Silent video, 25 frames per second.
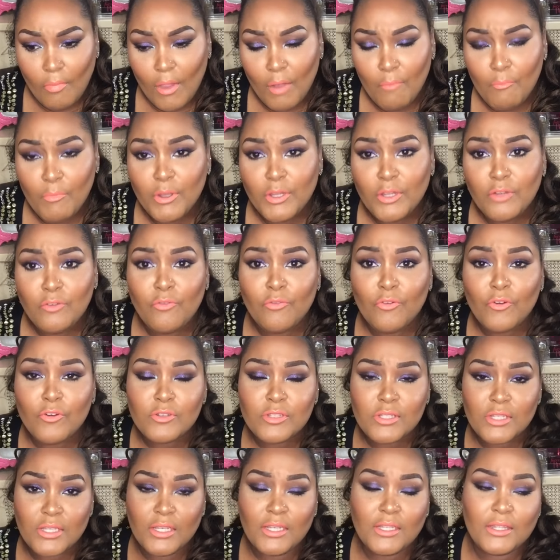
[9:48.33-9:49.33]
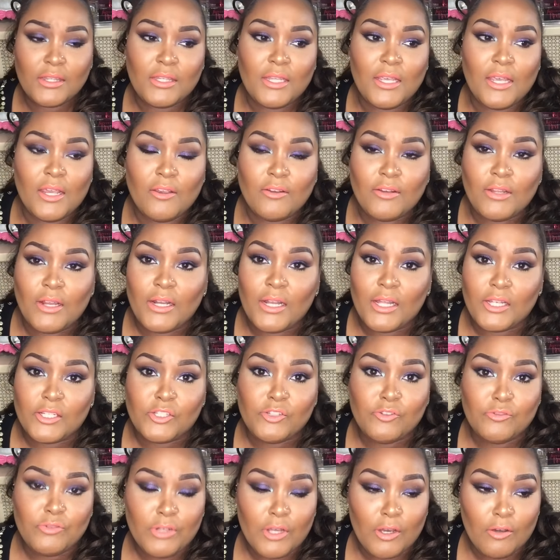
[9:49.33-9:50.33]
When you first get there, they let
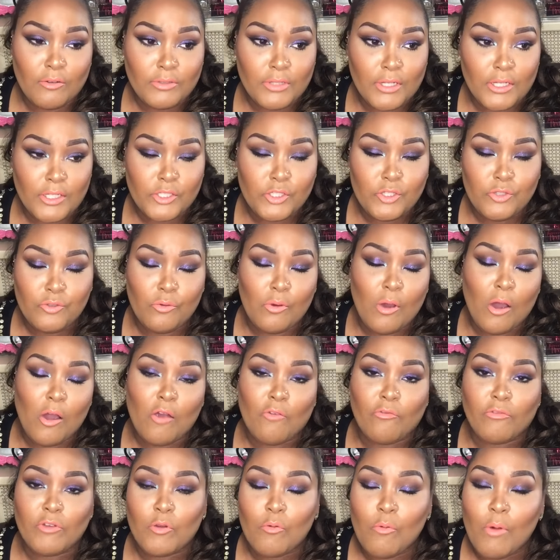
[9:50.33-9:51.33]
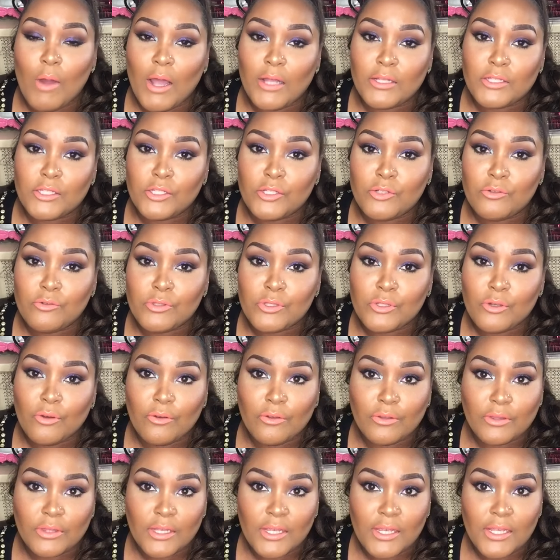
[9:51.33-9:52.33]
you know that you are required to do
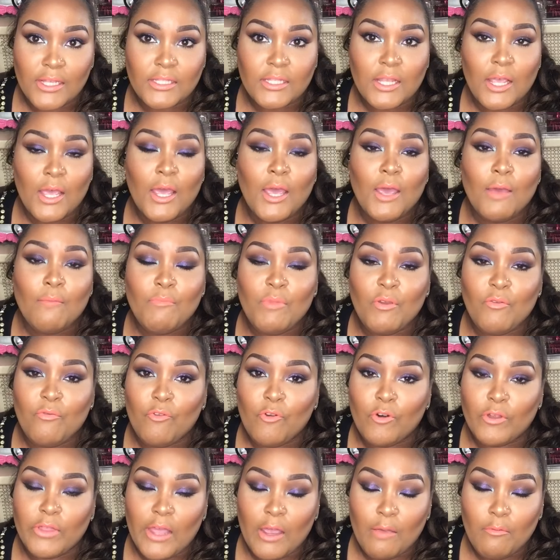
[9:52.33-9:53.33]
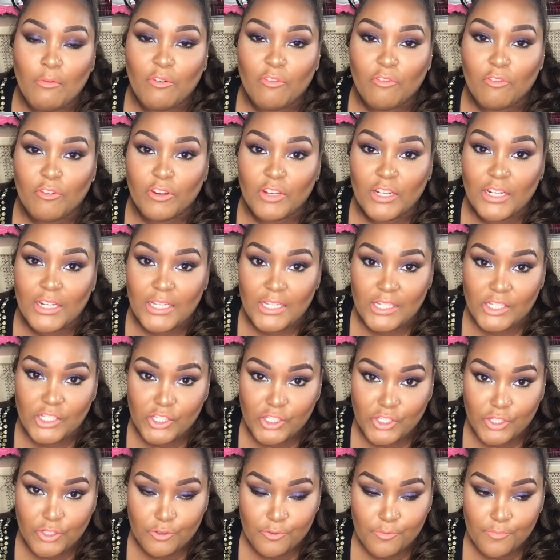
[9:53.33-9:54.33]
certain things before they will release
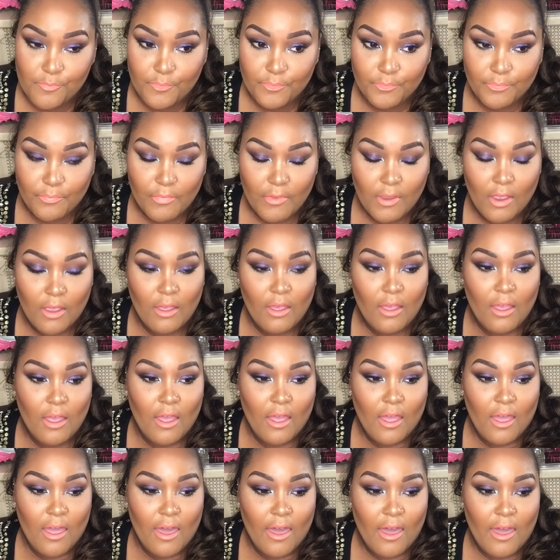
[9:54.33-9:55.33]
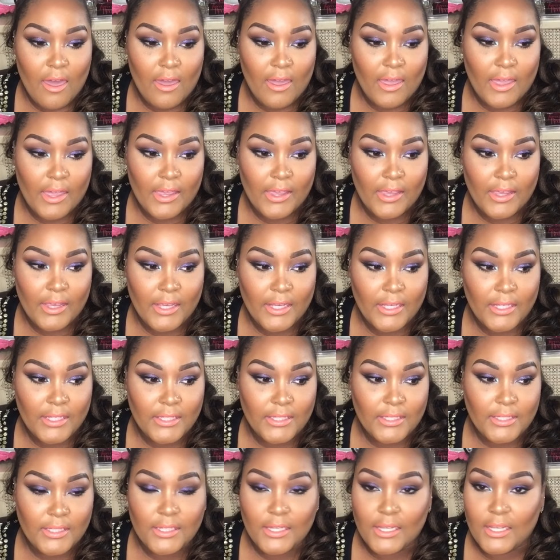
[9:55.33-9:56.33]
you. And
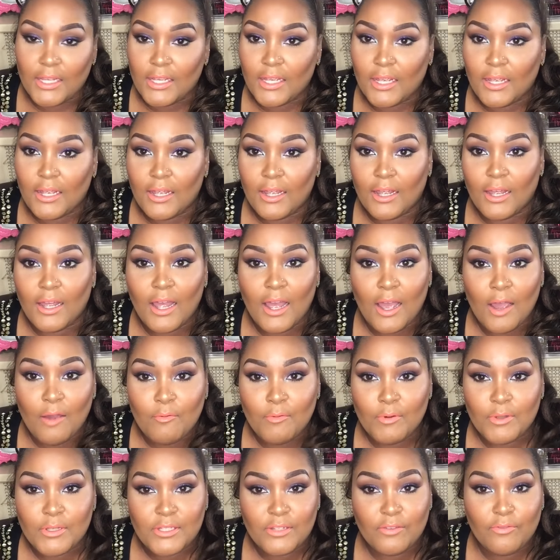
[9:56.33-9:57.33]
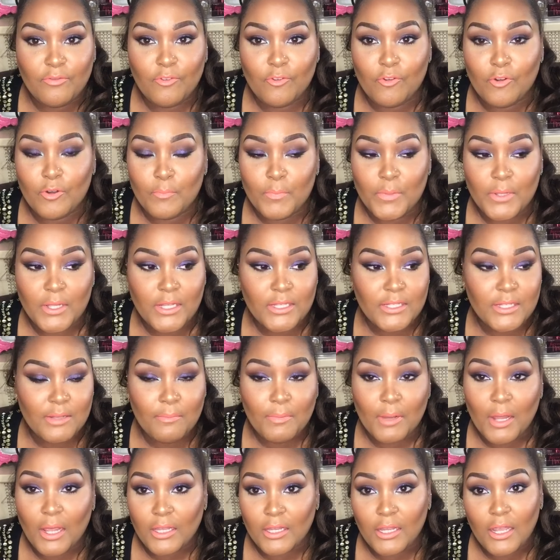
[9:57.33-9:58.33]
I wasn't for it because
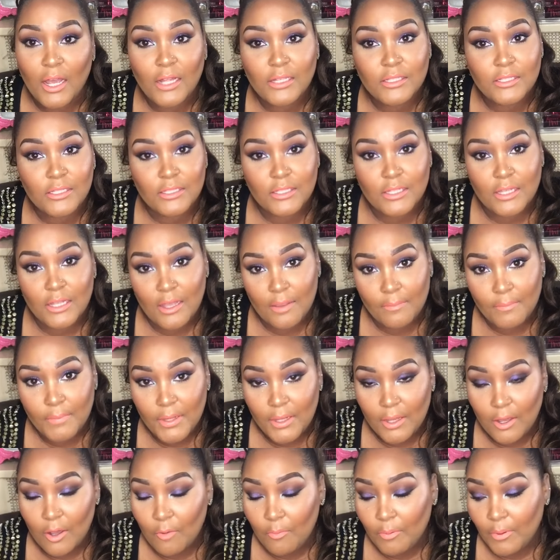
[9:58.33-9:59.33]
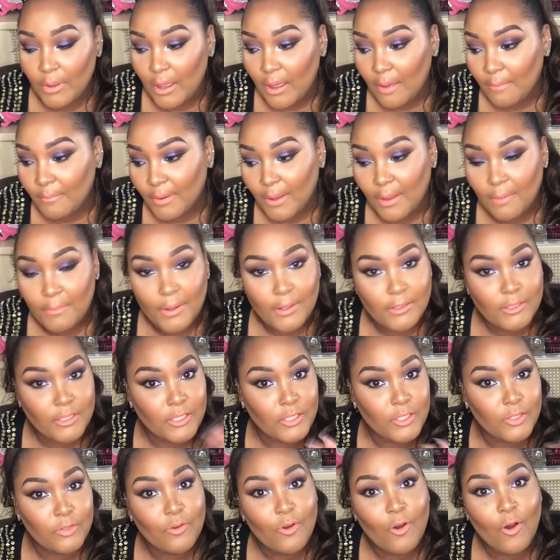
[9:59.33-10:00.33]
I'm like, y'all just cut me open. I'm not allowed to
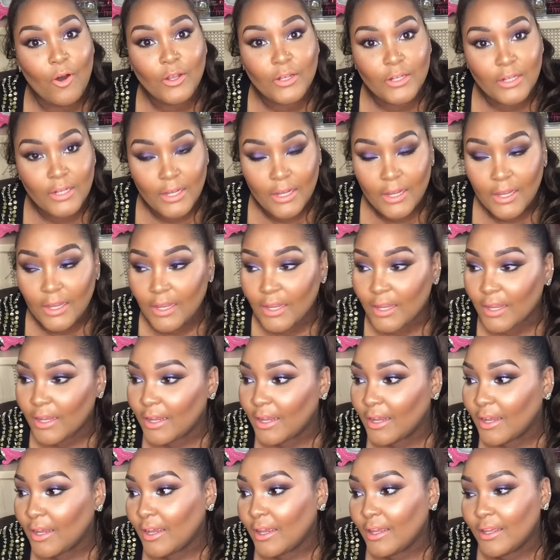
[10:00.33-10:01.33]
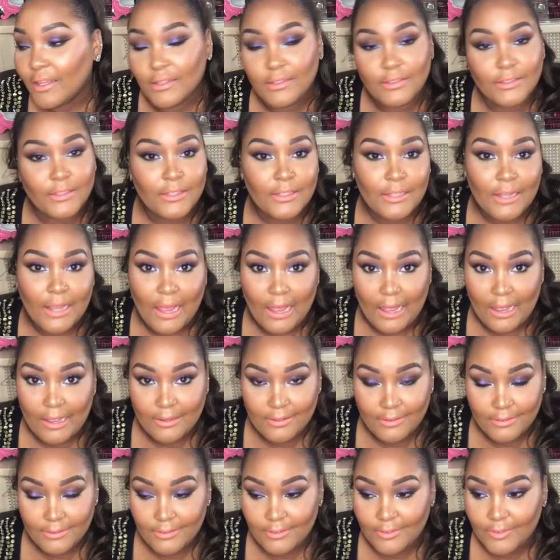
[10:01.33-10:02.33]
do all of that. Nah.
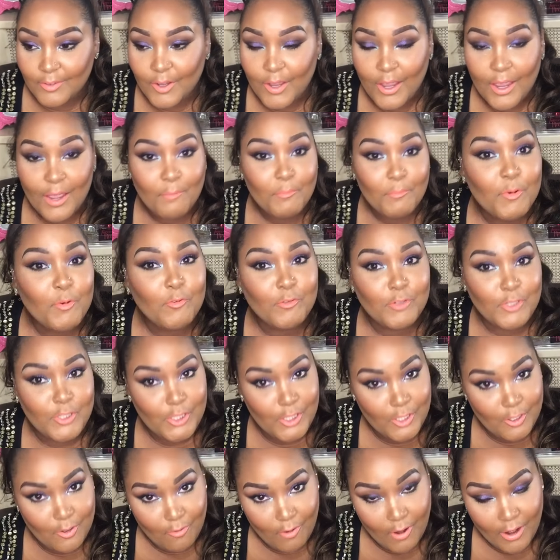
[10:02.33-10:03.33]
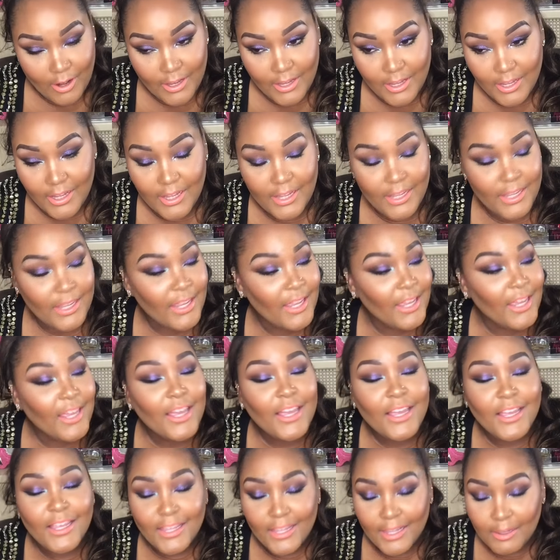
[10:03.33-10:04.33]
Okay, going to chill right here.
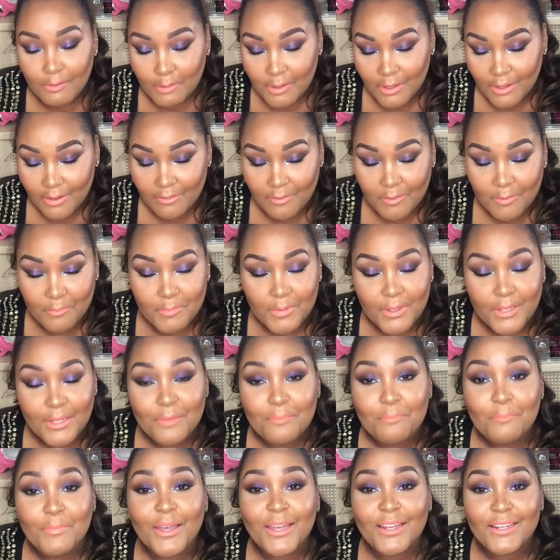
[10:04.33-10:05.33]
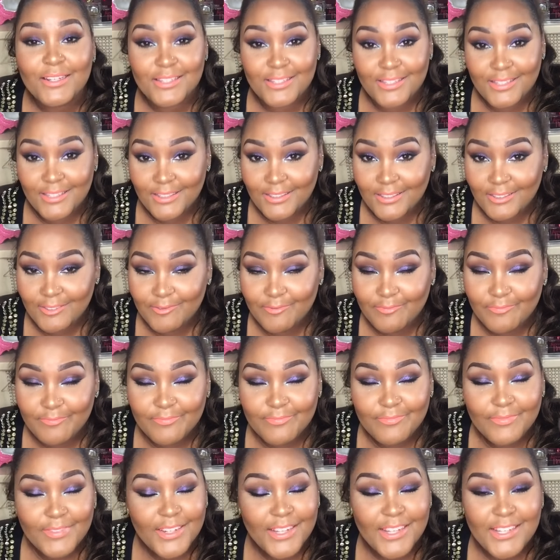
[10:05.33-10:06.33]
Keep giving me the medicine
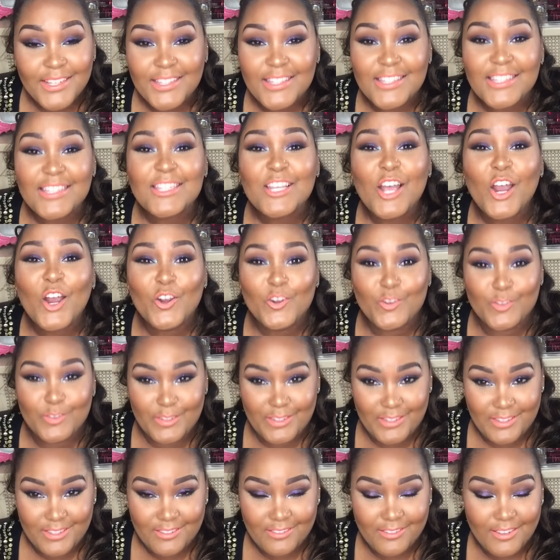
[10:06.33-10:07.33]
because this hurts.